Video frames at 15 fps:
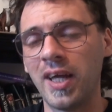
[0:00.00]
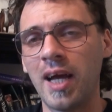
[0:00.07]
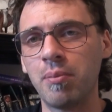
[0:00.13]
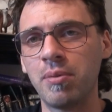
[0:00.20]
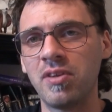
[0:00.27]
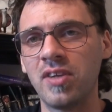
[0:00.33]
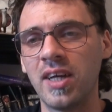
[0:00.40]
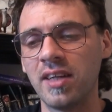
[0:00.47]

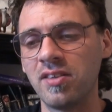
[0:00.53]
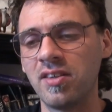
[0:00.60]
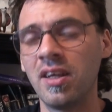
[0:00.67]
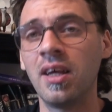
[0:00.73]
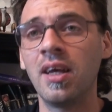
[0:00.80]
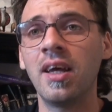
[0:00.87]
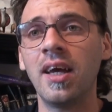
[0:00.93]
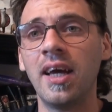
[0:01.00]
habitats
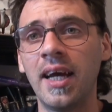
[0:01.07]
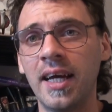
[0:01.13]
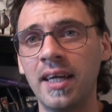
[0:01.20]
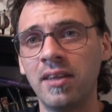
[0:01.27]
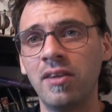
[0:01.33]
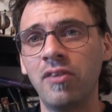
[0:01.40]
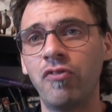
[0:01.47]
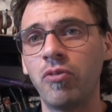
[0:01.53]

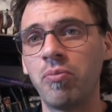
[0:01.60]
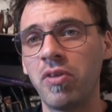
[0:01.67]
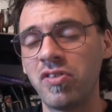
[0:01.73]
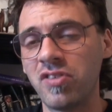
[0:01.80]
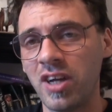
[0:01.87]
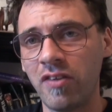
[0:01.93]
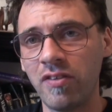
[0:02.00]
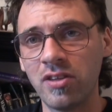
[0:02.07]
and from the
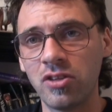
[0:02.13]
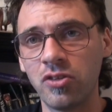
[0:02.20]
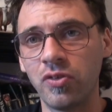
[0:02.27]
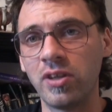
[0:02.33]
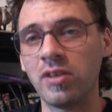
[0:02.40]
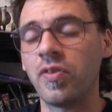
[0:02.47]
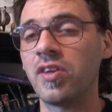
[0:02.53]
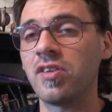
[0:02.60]

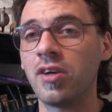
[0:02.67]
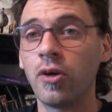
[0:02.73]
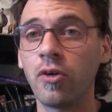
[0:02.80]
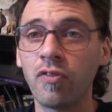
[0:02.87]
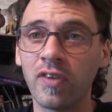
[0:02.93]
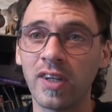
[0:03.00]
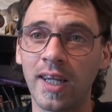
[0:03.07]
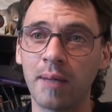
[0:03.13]
territories that
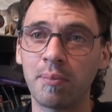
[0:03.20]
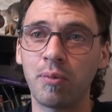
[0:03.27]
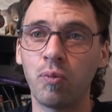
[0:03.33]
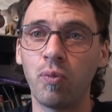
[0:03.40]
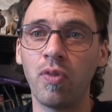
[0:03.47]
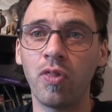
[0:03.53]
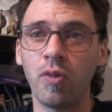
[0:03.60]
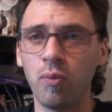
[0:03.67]
overlap
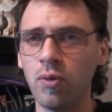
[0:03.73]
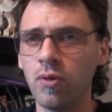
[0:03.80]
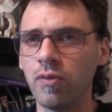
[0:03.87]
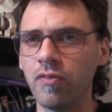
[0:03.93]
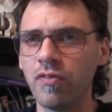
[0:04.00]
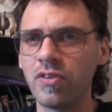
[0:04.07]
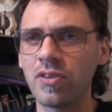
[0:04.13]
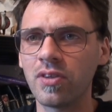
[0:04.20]
with the
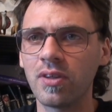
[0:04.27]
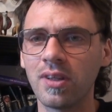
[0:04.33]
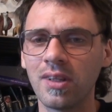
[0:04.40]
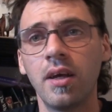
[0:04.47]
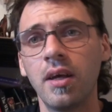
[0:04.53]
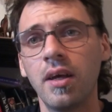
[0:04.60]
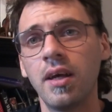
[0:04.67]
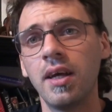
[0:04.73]
wolves.
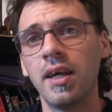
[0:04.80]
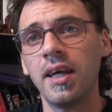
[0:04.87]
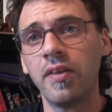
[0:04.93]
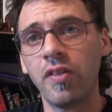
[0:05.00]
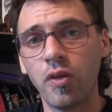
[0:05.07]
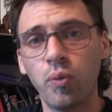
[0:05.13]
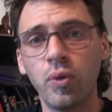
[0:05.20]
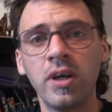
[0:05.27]

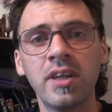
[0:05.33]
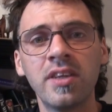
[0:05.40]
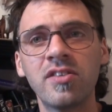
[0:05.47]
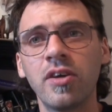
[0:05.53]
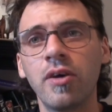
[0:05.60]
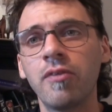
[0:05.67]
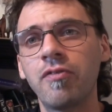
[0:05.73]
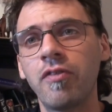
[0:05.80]
In the words
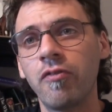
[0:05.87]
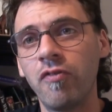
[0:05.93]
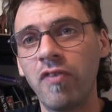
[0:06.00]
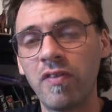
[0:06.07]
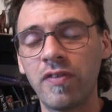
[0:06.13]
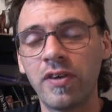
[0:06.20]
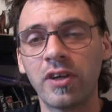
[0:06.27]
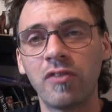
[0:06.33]
of
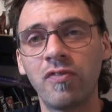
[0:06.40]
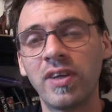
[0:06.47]
Vivek